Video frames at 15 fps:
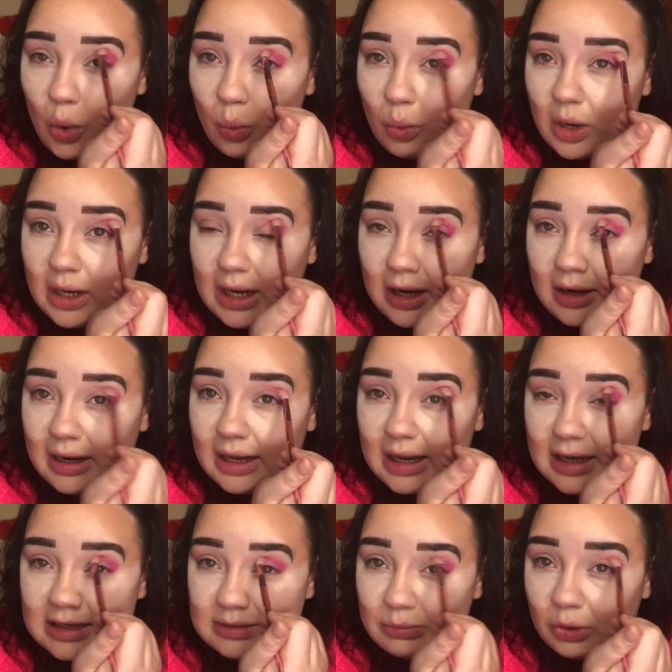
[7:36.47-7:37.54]
One area
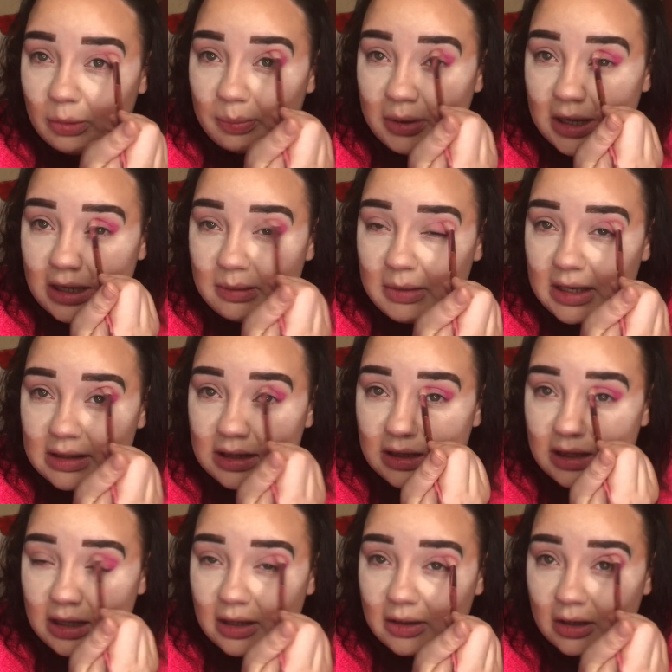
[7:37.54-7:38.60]
has more pigment than
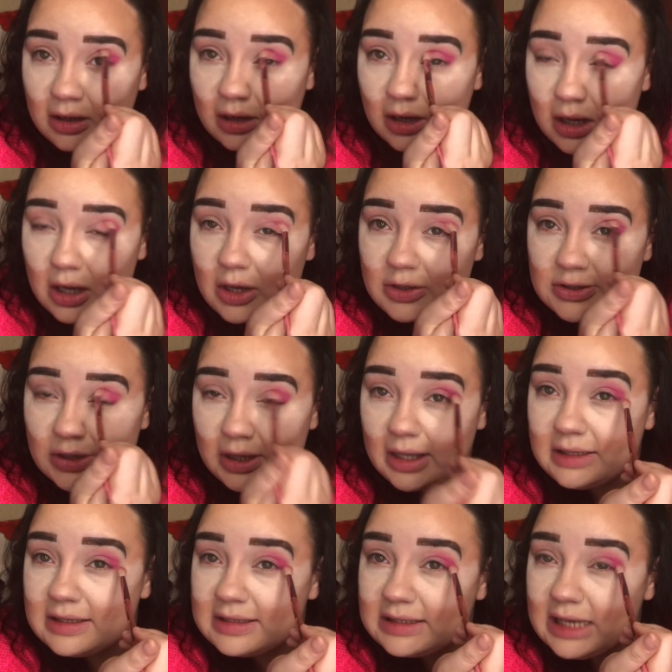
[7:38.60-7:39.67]
the other, so I
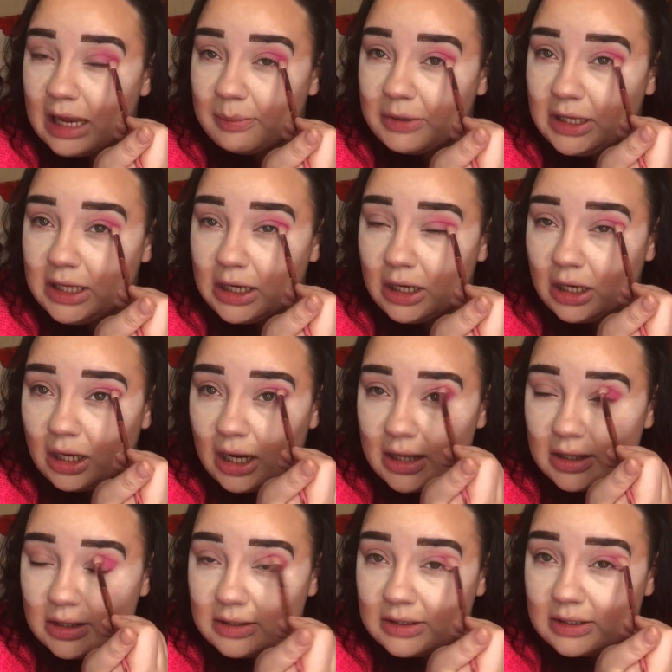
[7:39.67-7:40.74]
like to stamp here
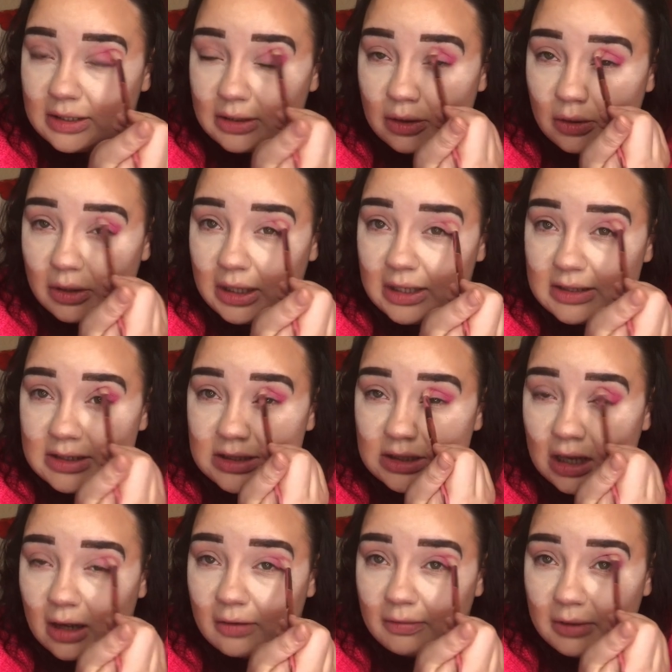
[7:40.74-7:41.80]
and then slowly and
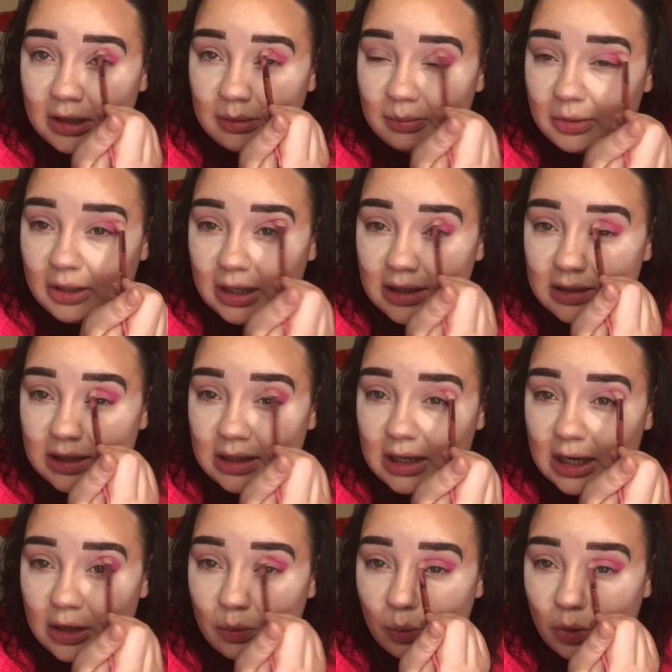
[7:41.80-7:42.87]
softly blend it
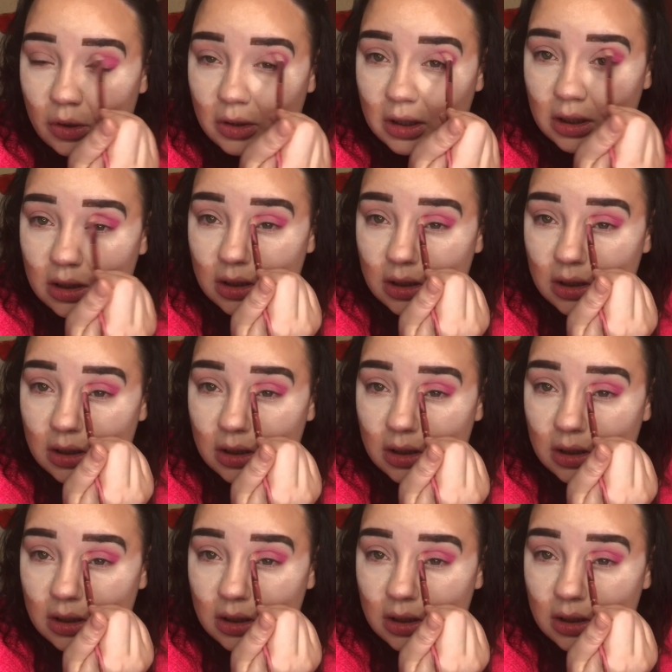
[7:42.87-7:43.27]
inward.